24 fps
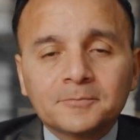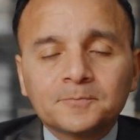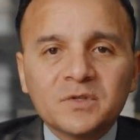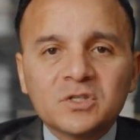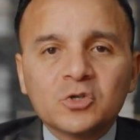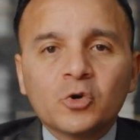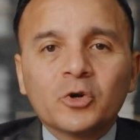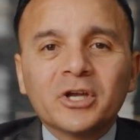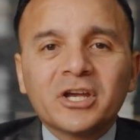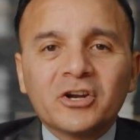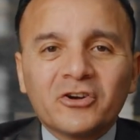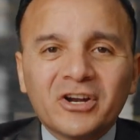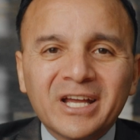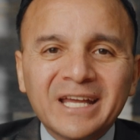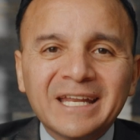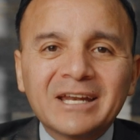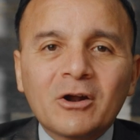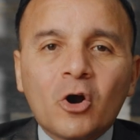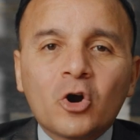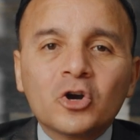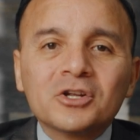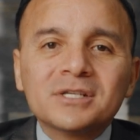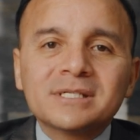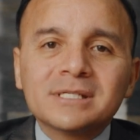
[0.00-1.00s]
So here in
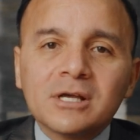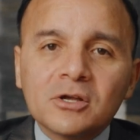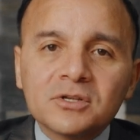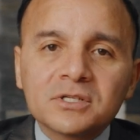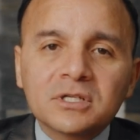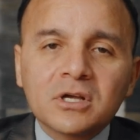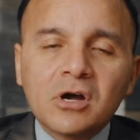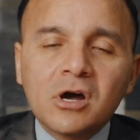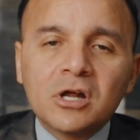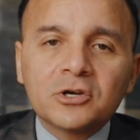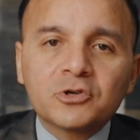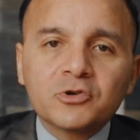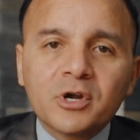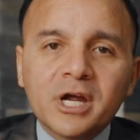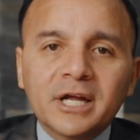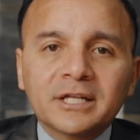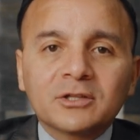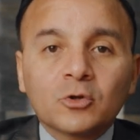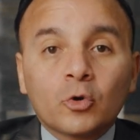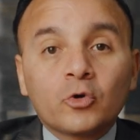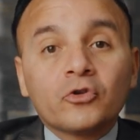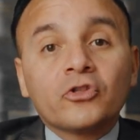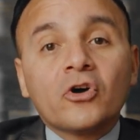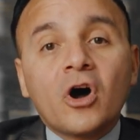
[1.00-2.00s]
our sales
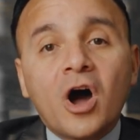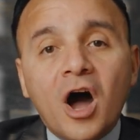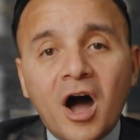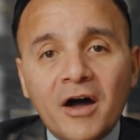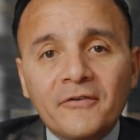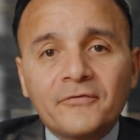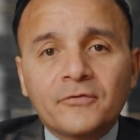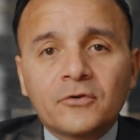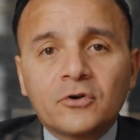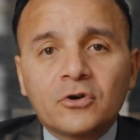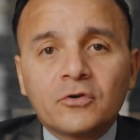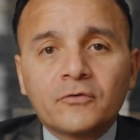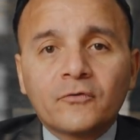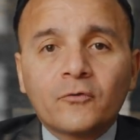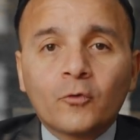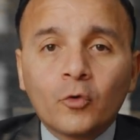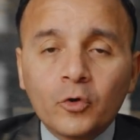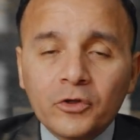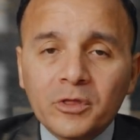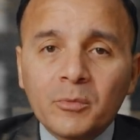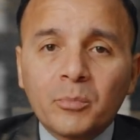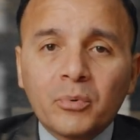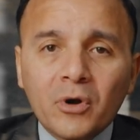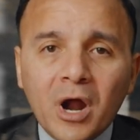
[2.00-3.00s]
contract or the offer
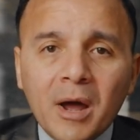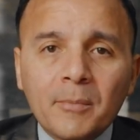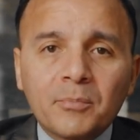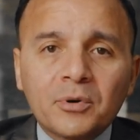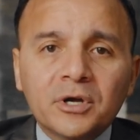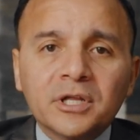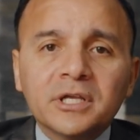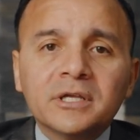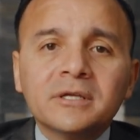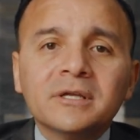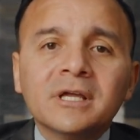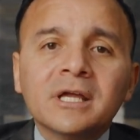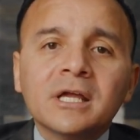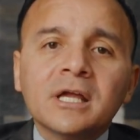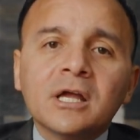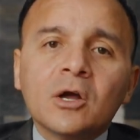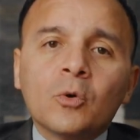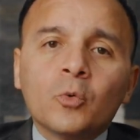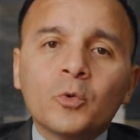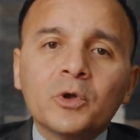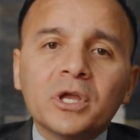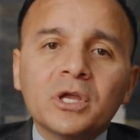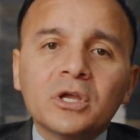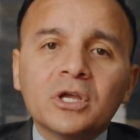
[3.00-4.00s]
for the property,
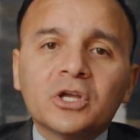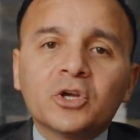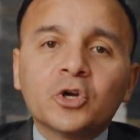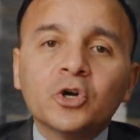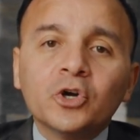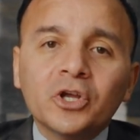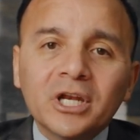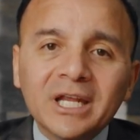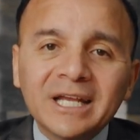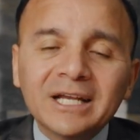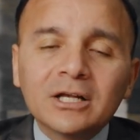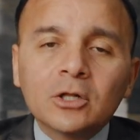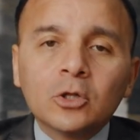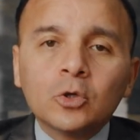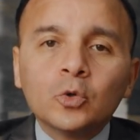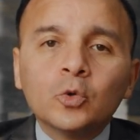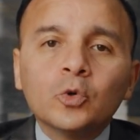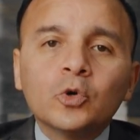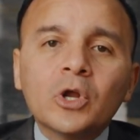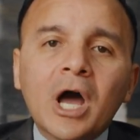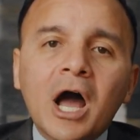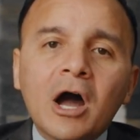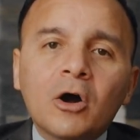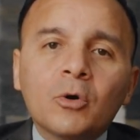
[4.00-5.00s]
we could
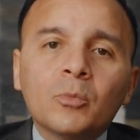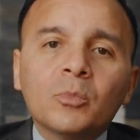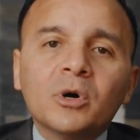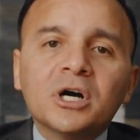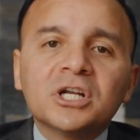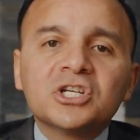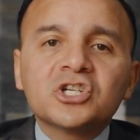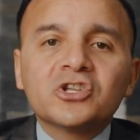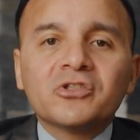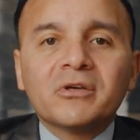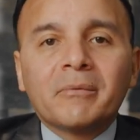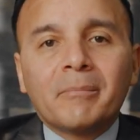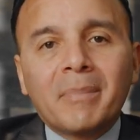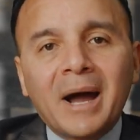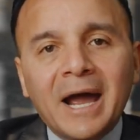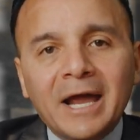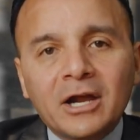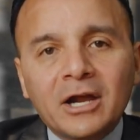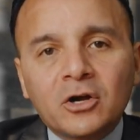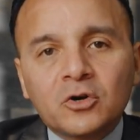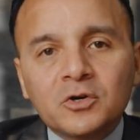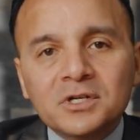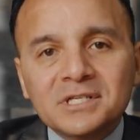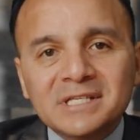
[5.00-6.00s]
include how much the
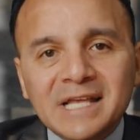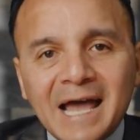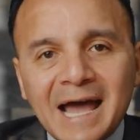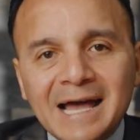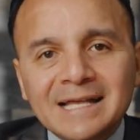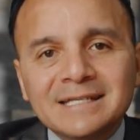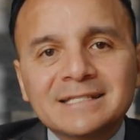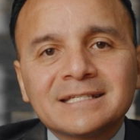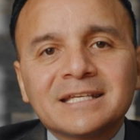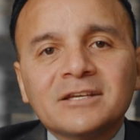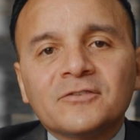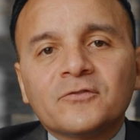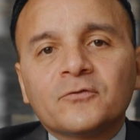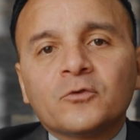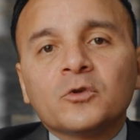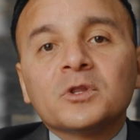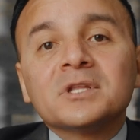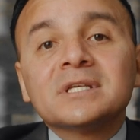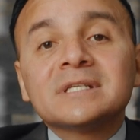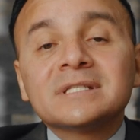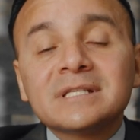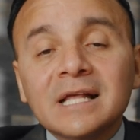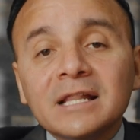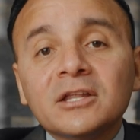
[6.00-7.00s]
buyer is asking for
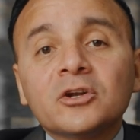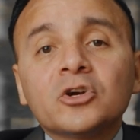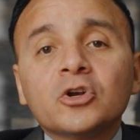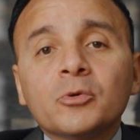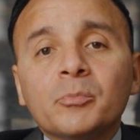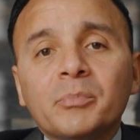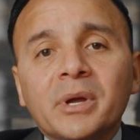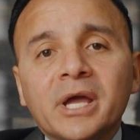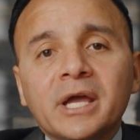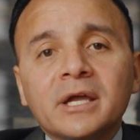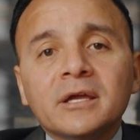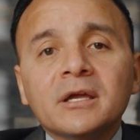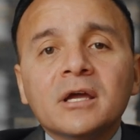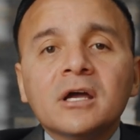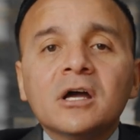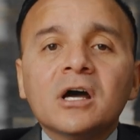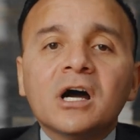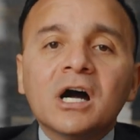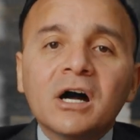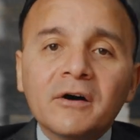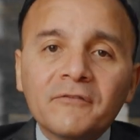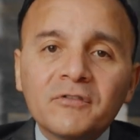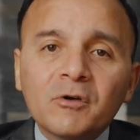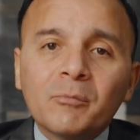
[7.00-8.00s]
the seller to pay
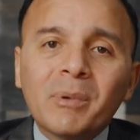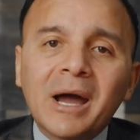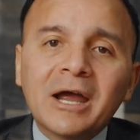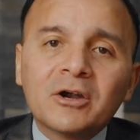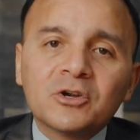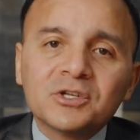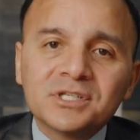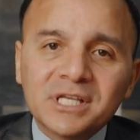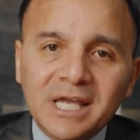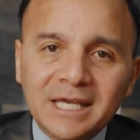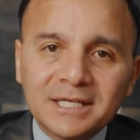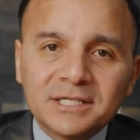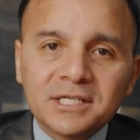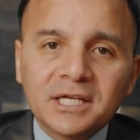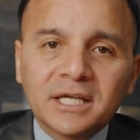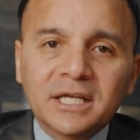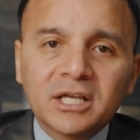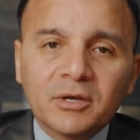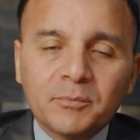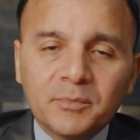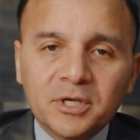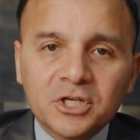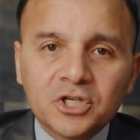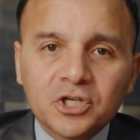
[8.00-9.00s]
of the buyer's agent
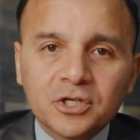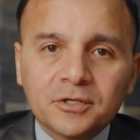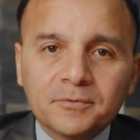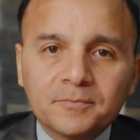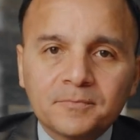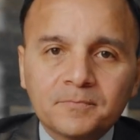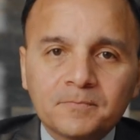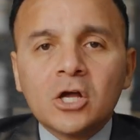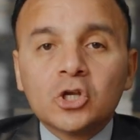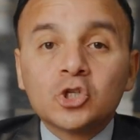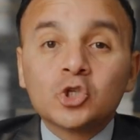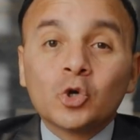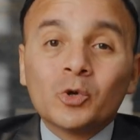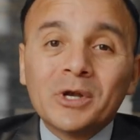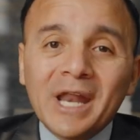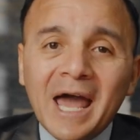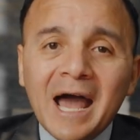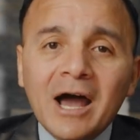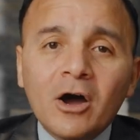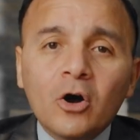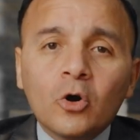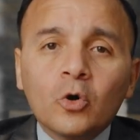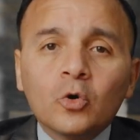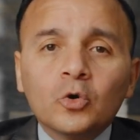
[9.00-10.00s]
commission. So
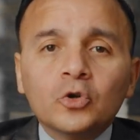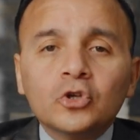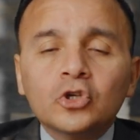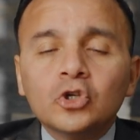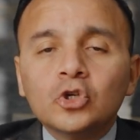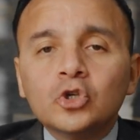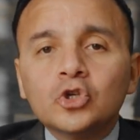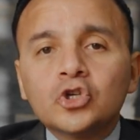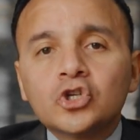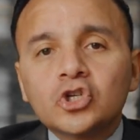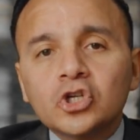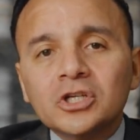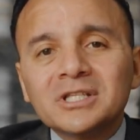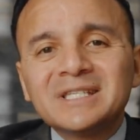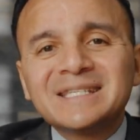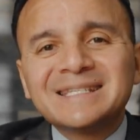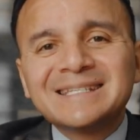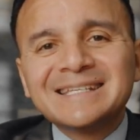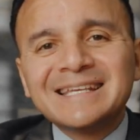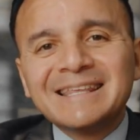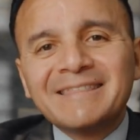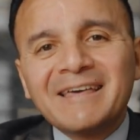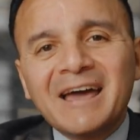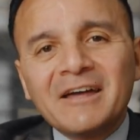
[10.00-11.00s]
now you should
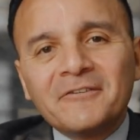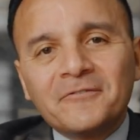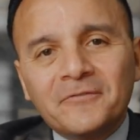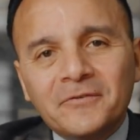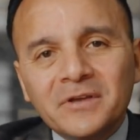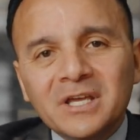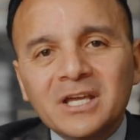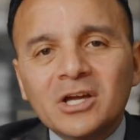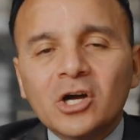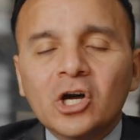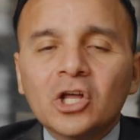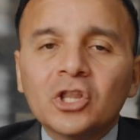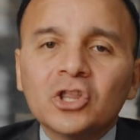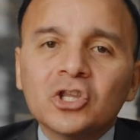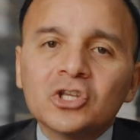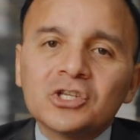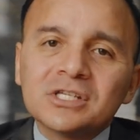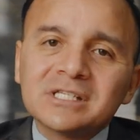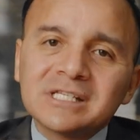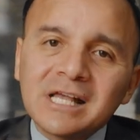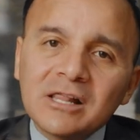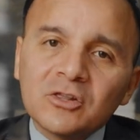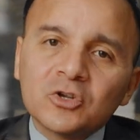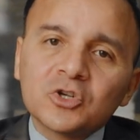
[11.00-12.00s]
see that fee on the
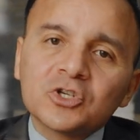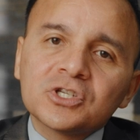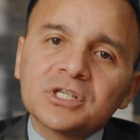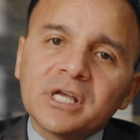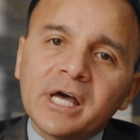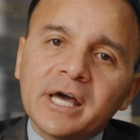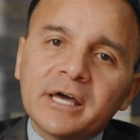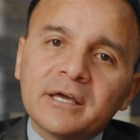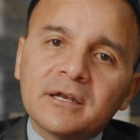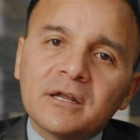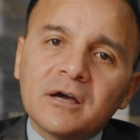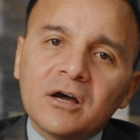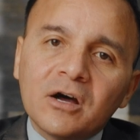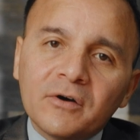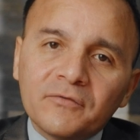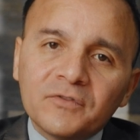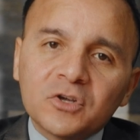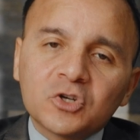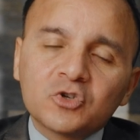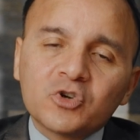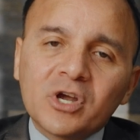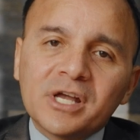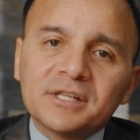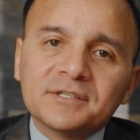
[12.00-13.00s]
seller side of the
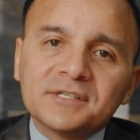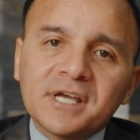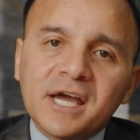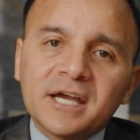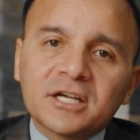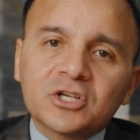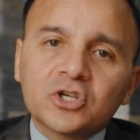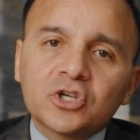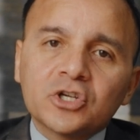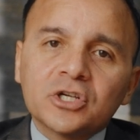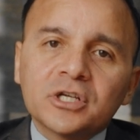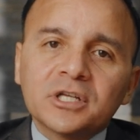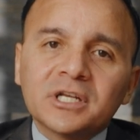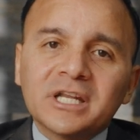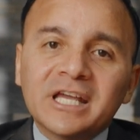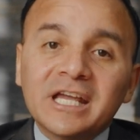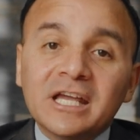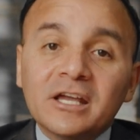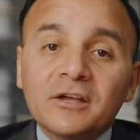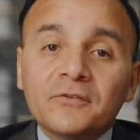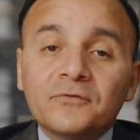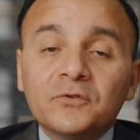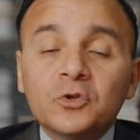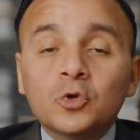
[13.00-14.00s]
transaction
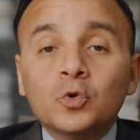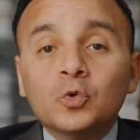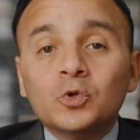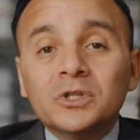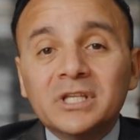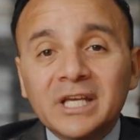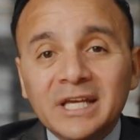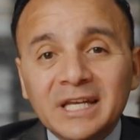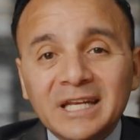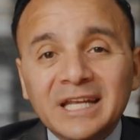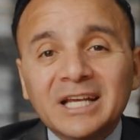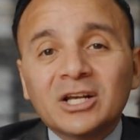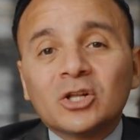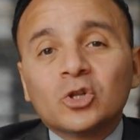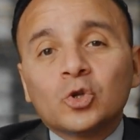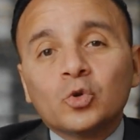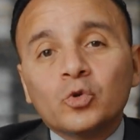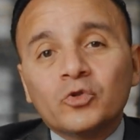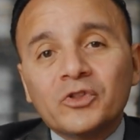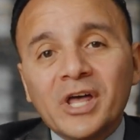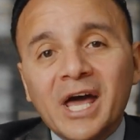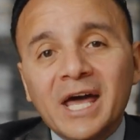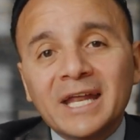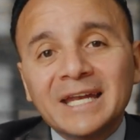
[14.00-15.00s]
if you did
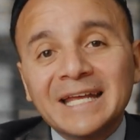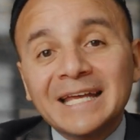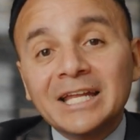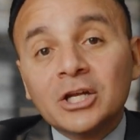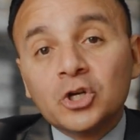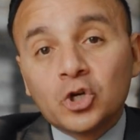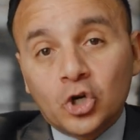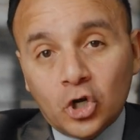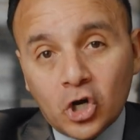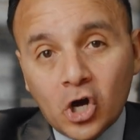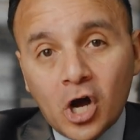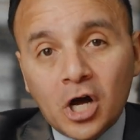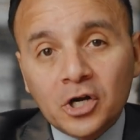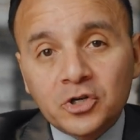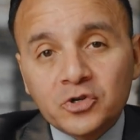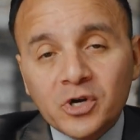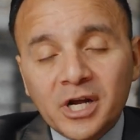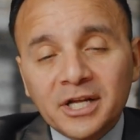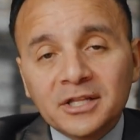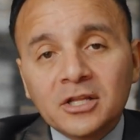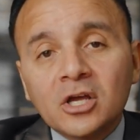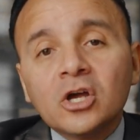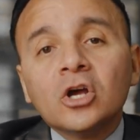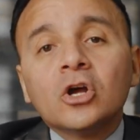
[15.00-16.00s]
include that in your
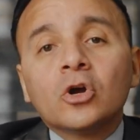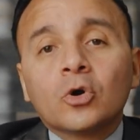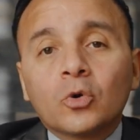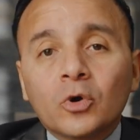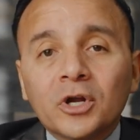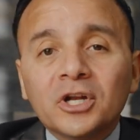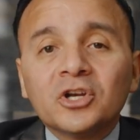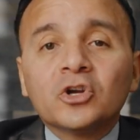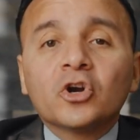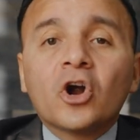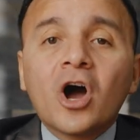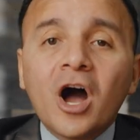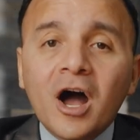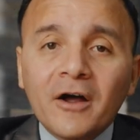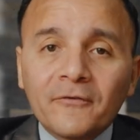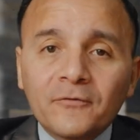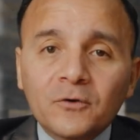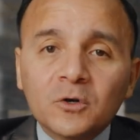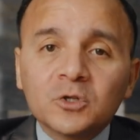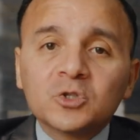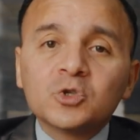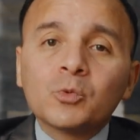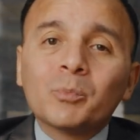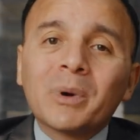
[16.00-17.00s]
contract or in your
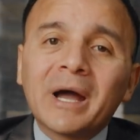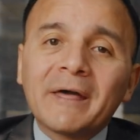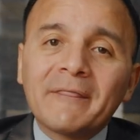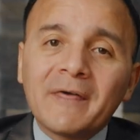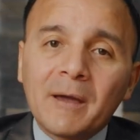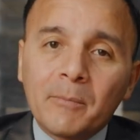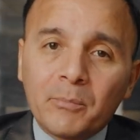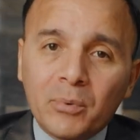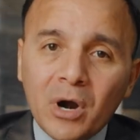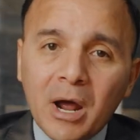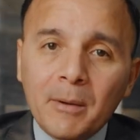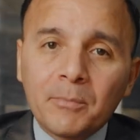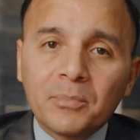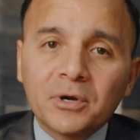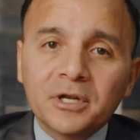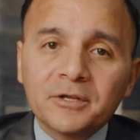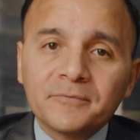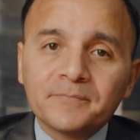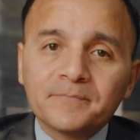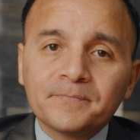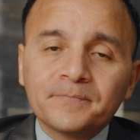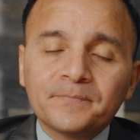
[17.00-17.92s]
offer to buy that property.